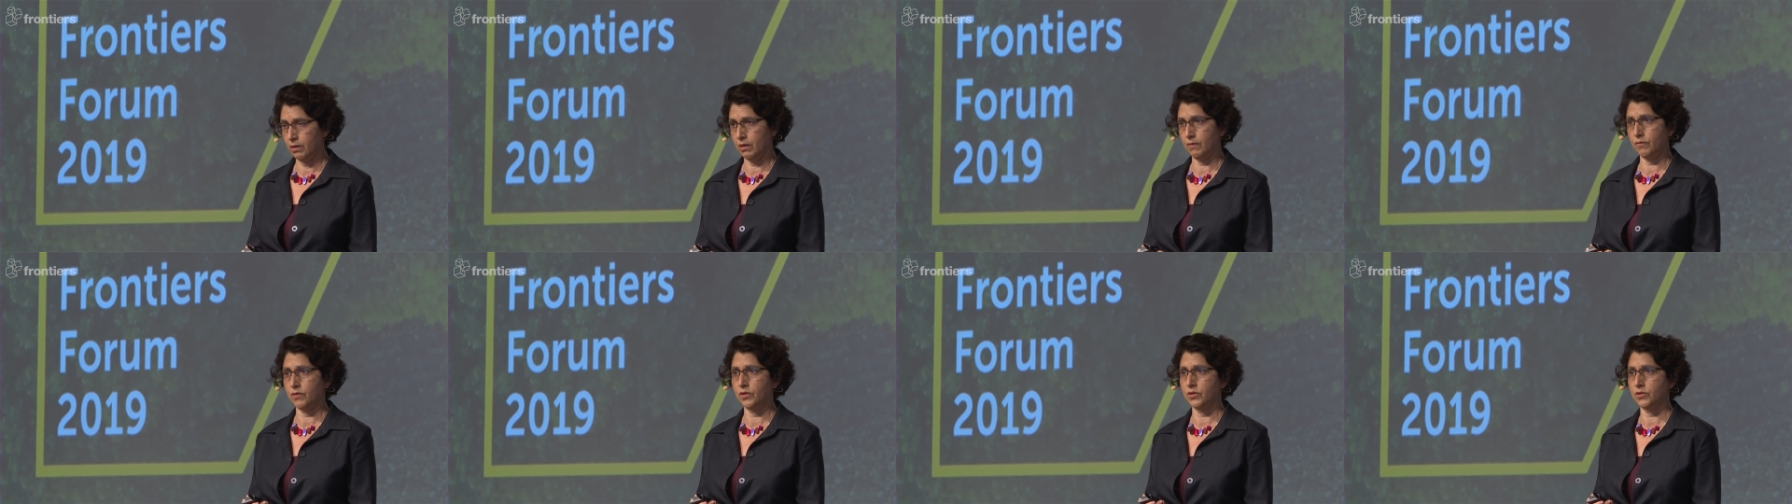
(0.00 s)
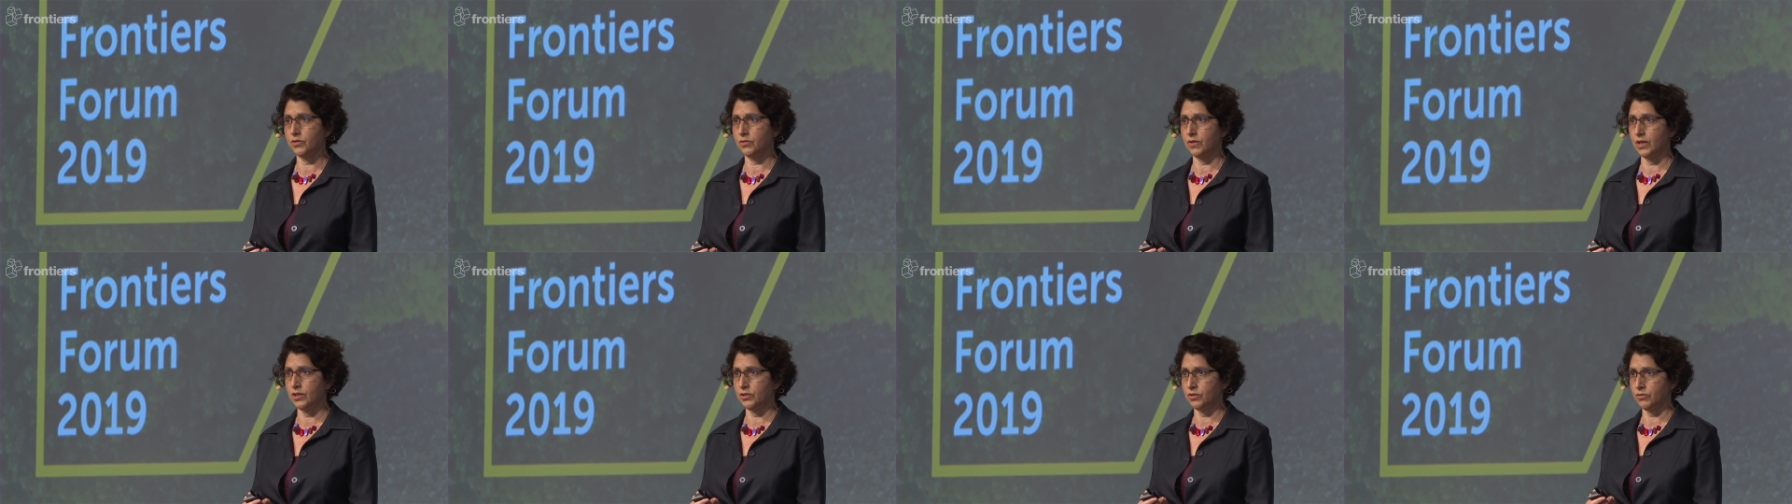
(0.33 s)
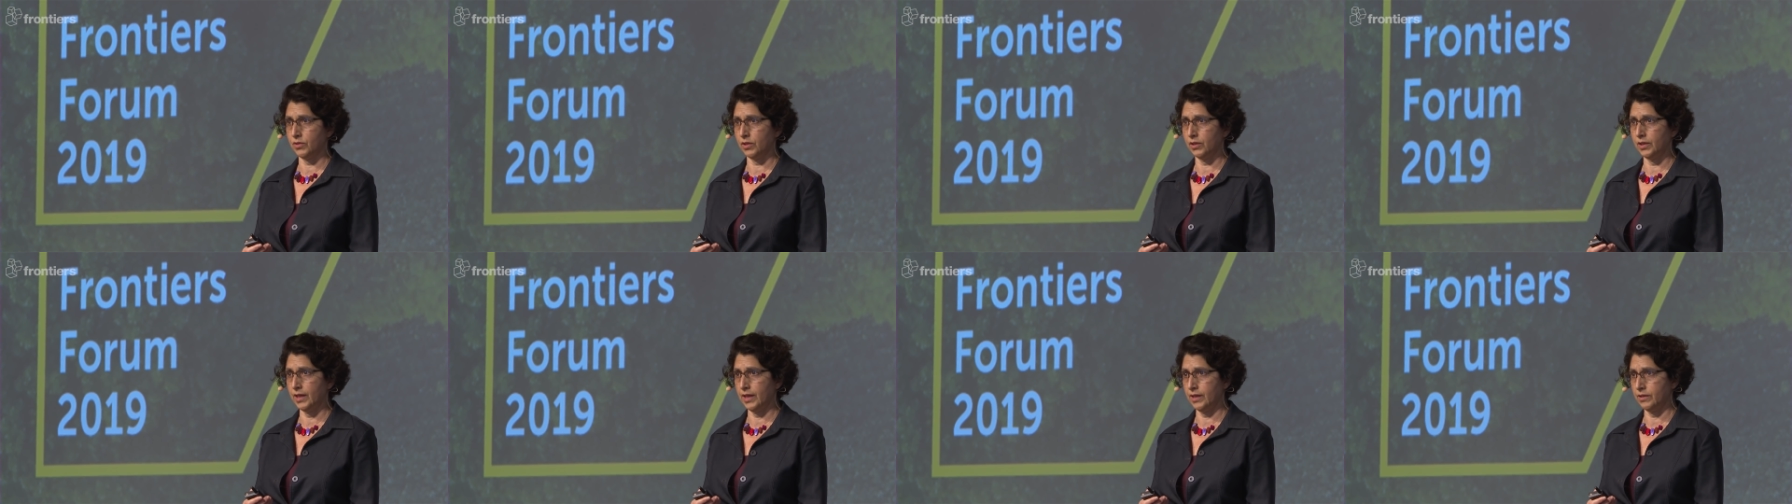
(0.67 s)
of the
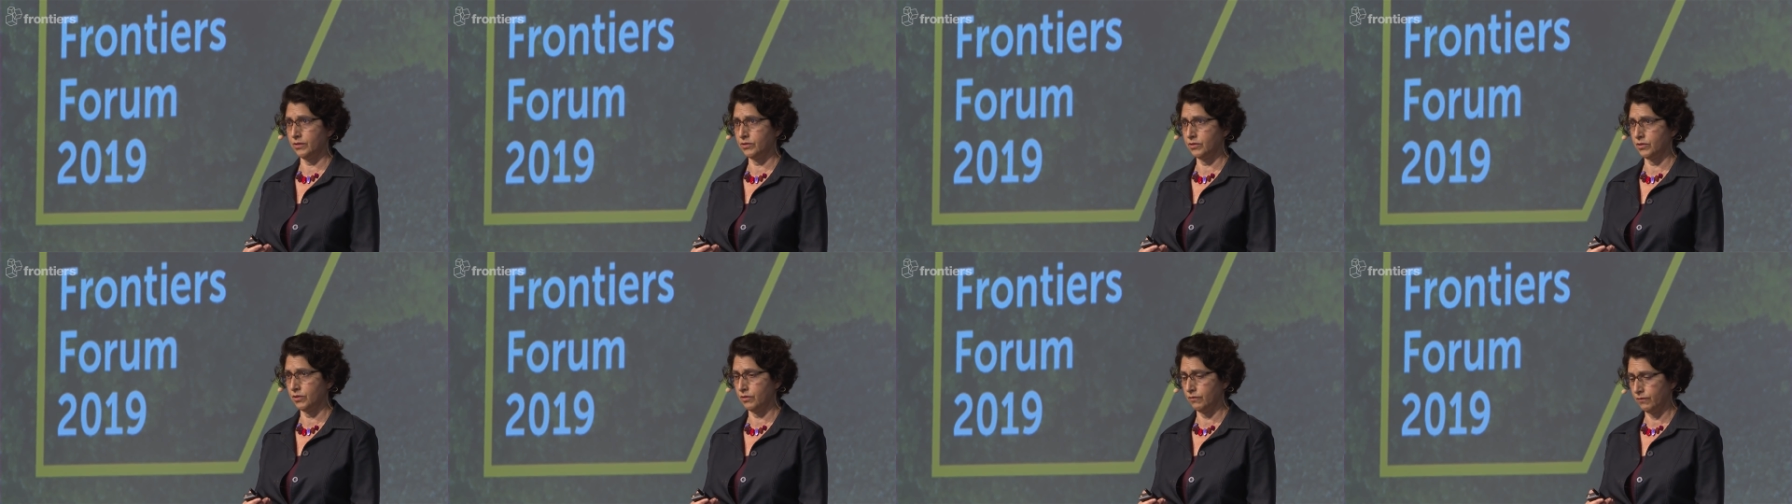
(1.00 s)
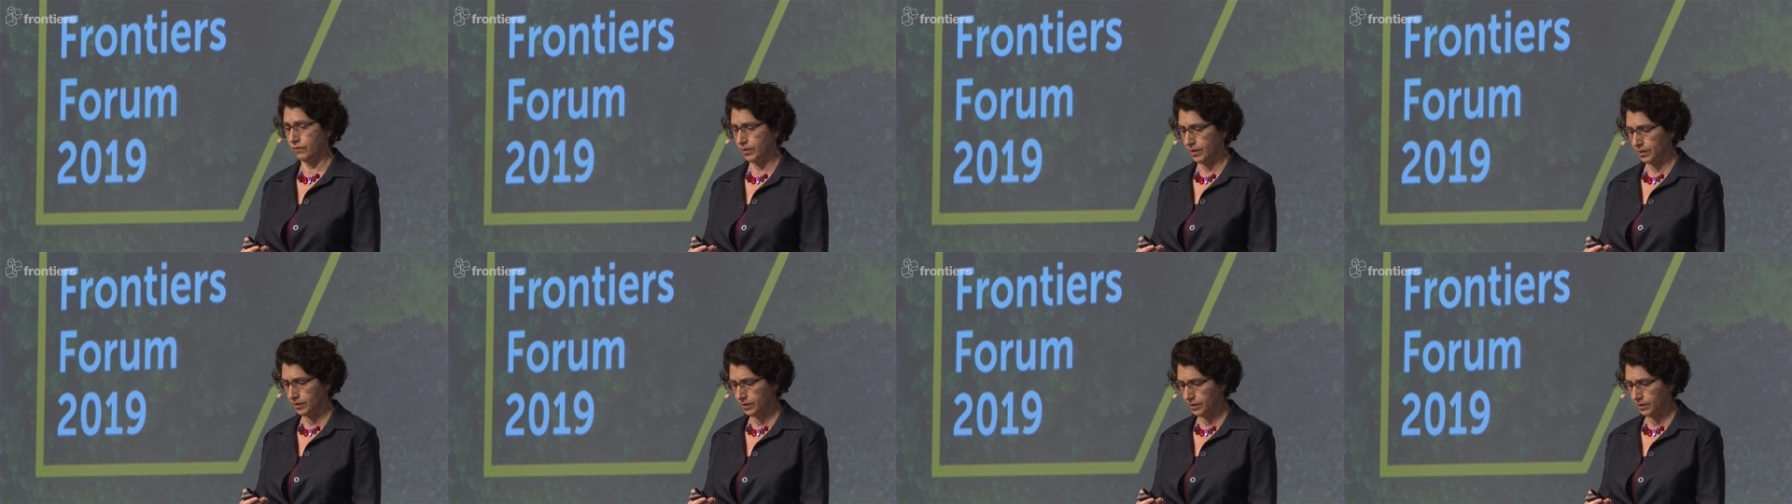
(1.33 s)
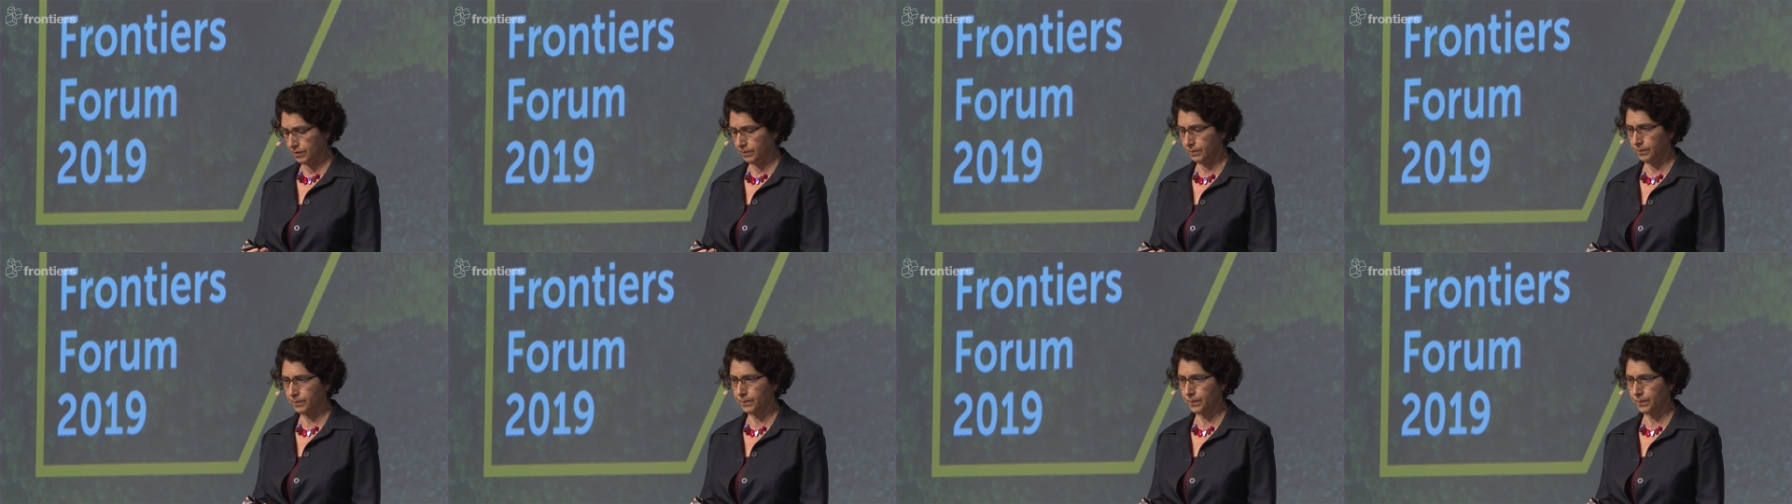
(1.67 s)
terrestrial land surface.